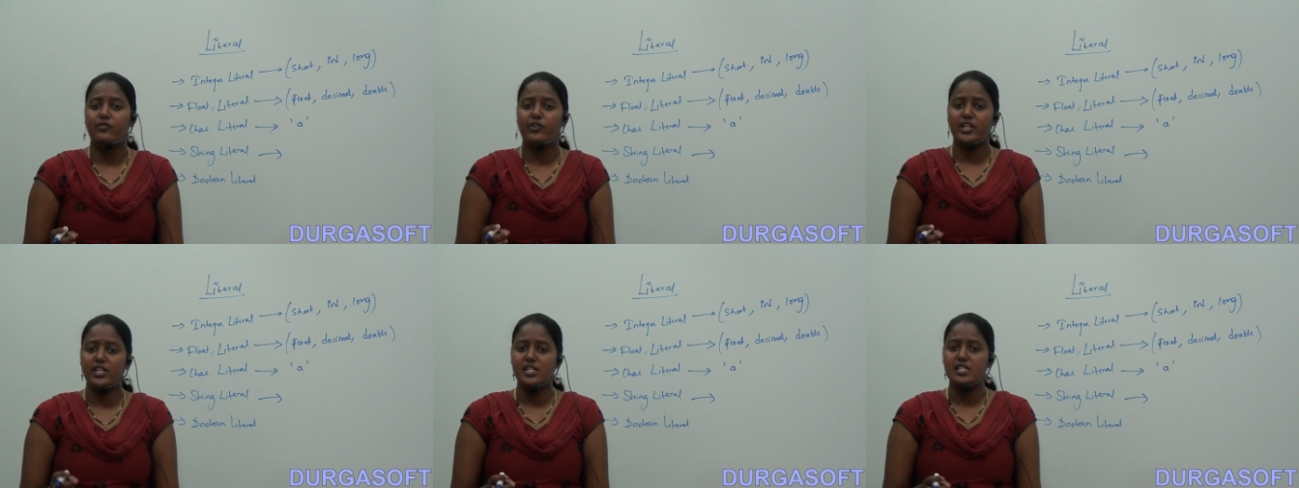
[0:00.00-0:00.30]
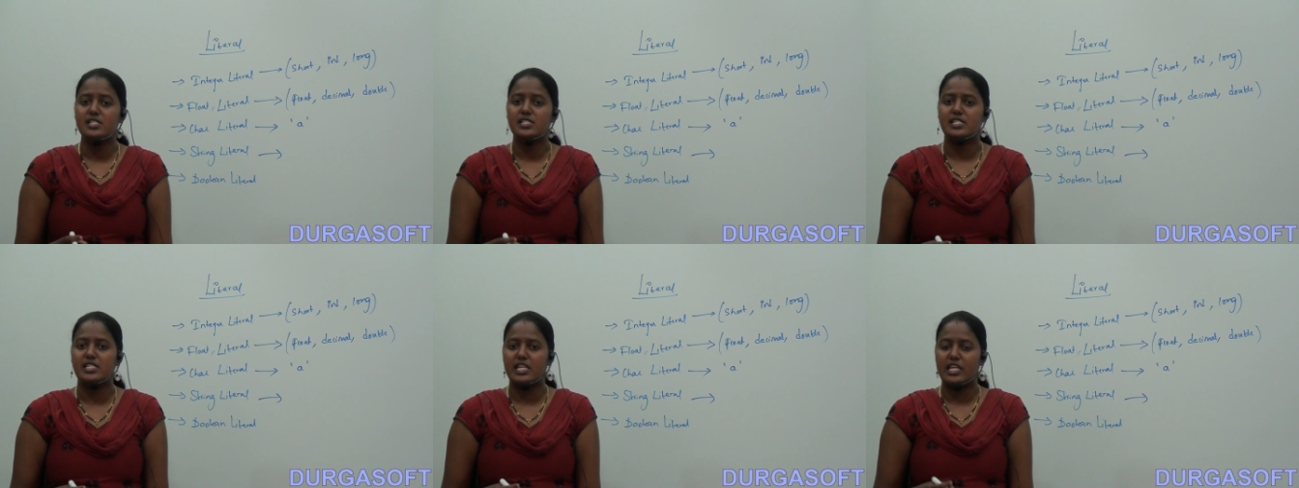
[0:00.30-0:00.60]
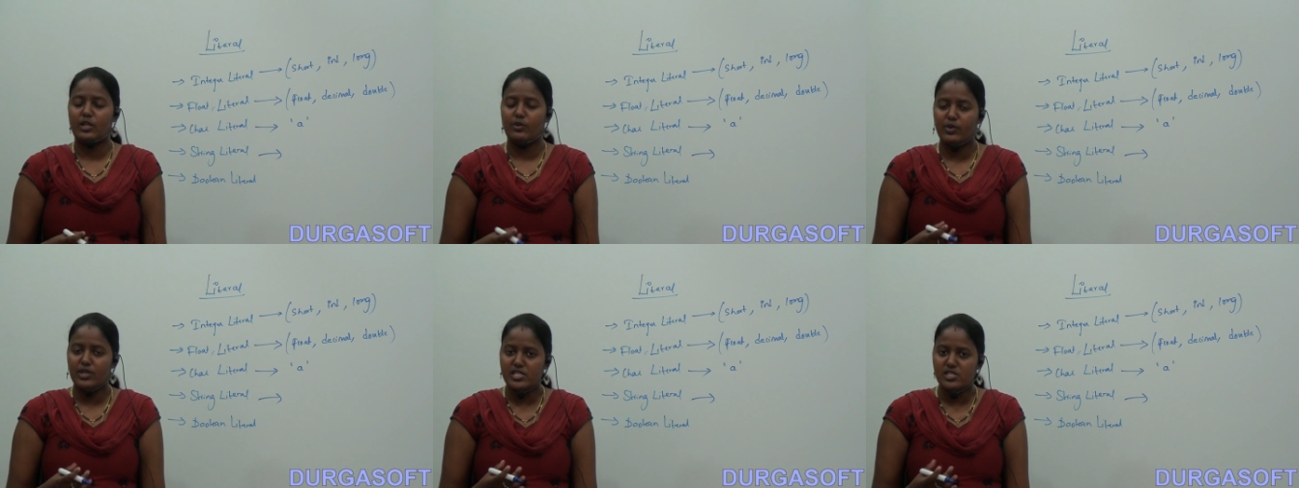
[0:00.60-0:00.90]
when
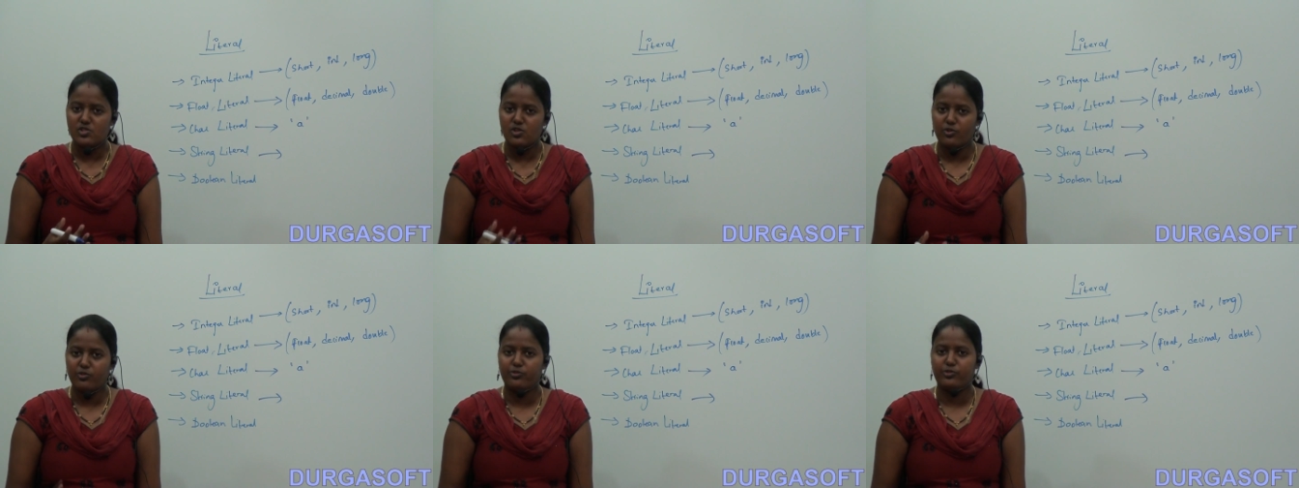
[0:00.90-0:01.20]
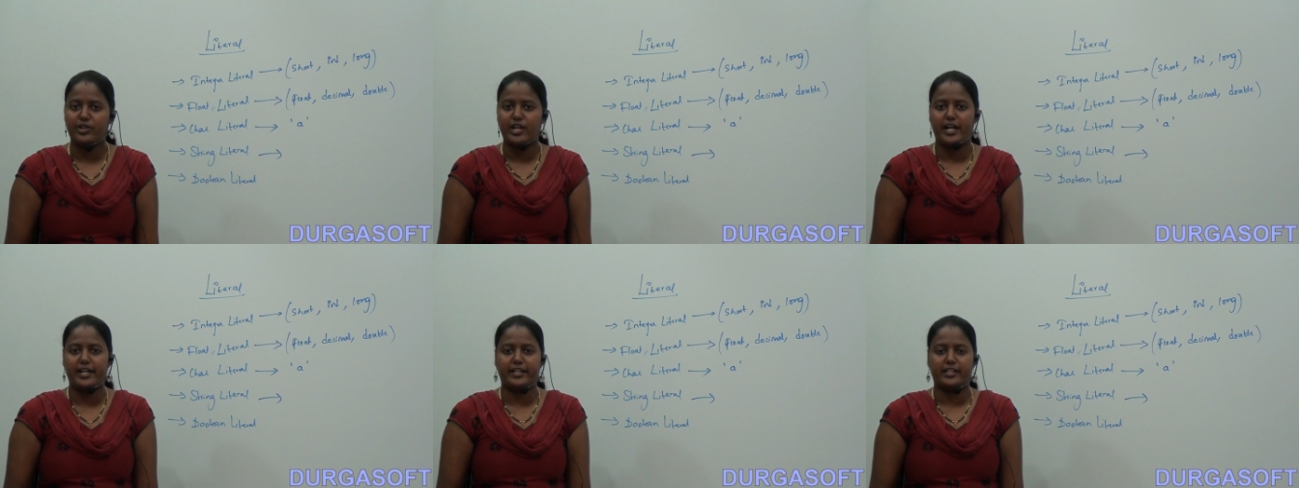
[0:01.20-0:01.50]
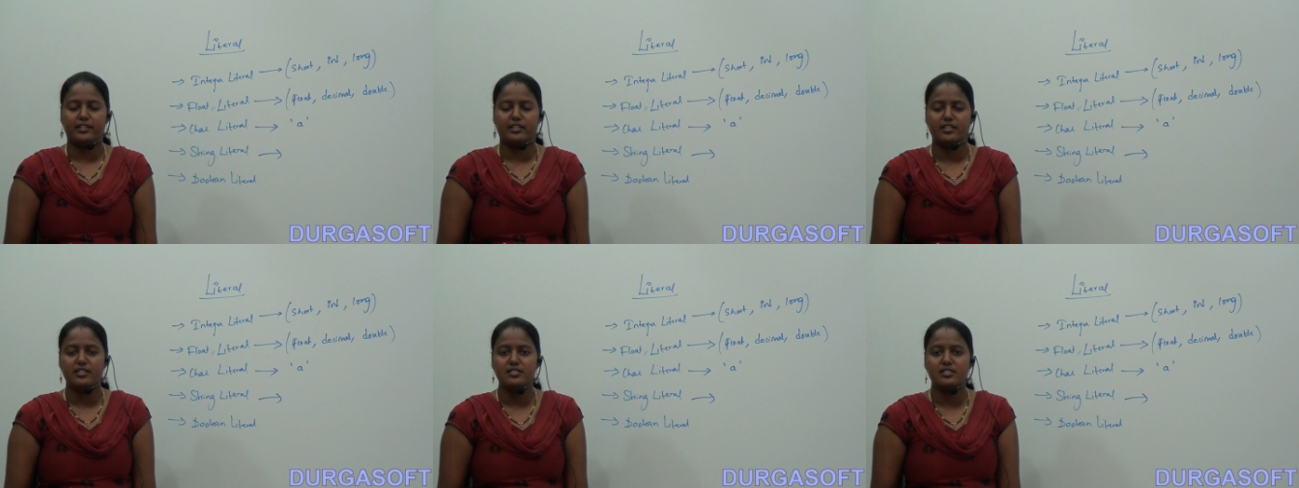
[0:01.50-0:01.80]
sequence of
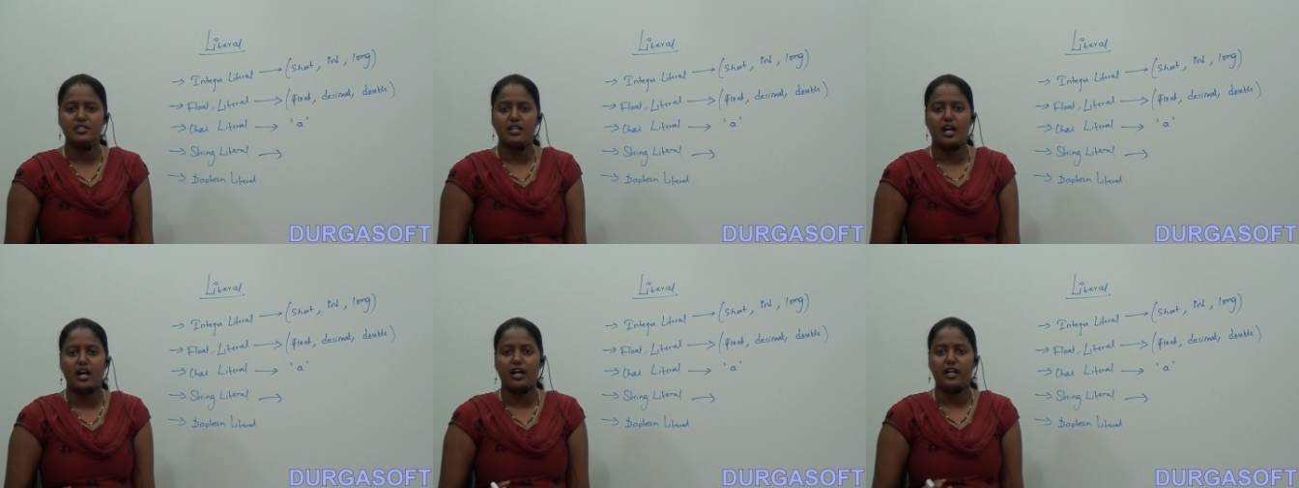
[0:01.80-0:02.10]
characters